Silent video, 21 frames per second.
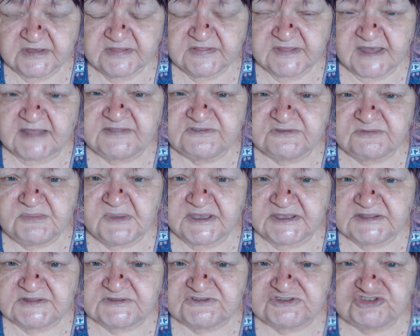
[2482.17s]
That's my
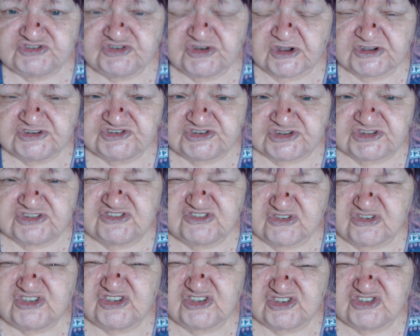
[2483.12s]
instruction.
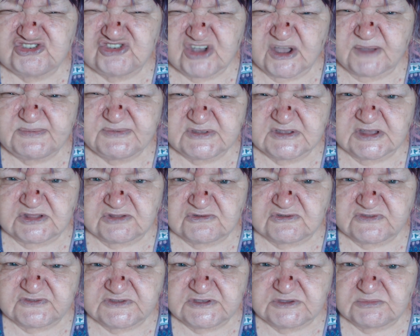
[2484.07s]
Sew your scraps together
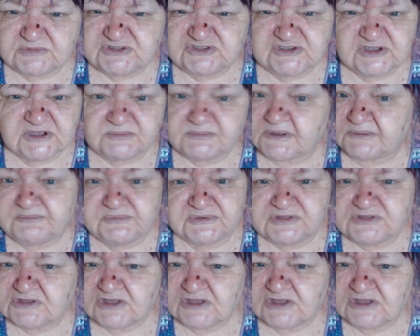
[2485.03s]
and see what you come up with.